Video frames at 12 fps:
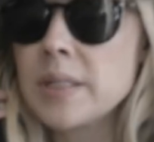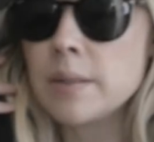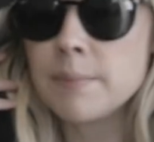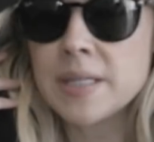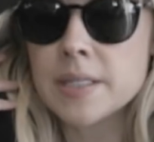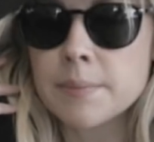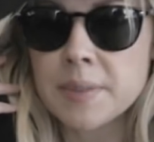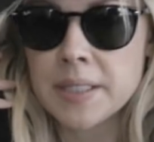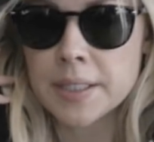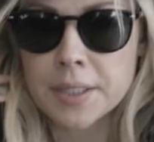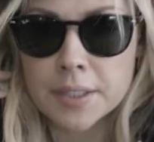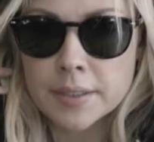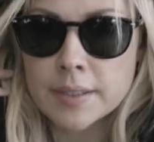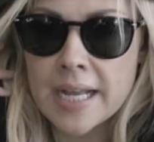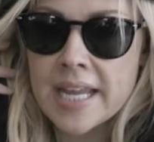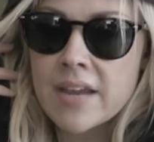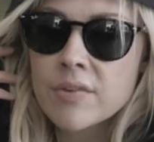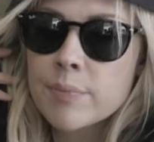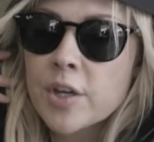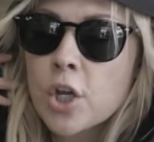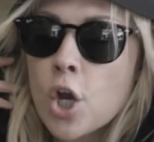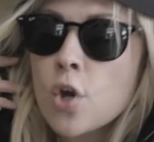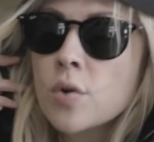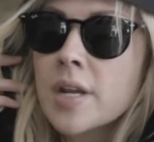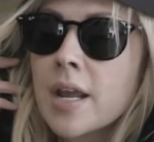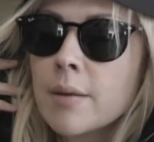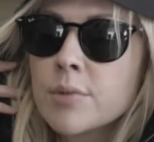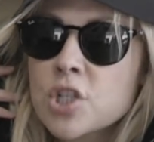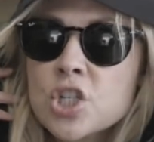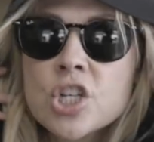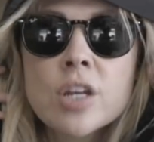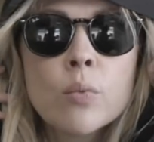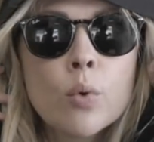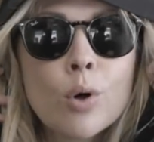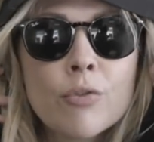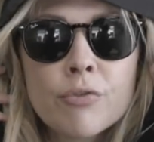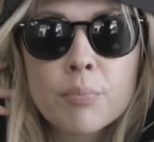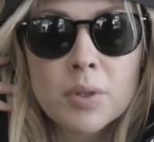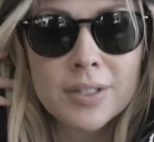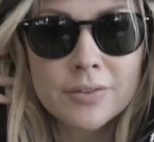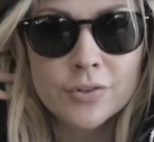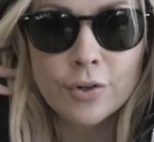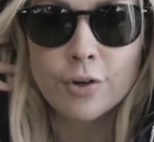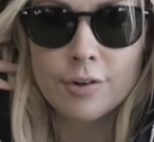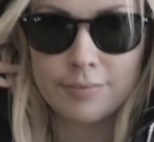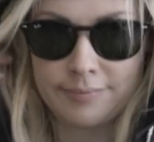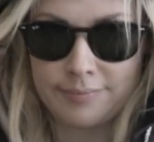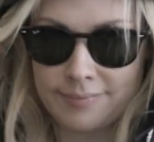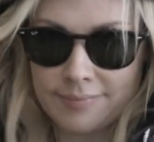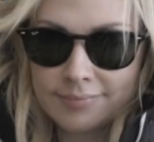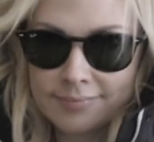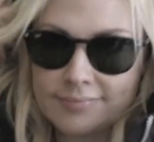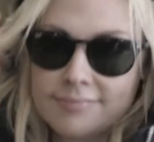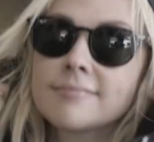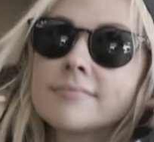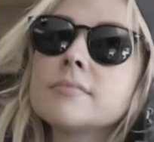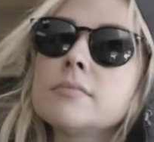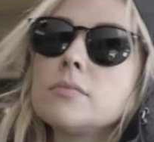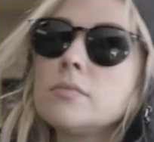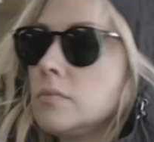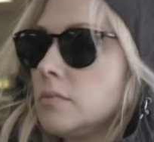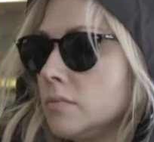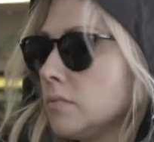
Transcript: me to meet him here. I gave him the code name She Wolf Blitzer. Are you Daisy?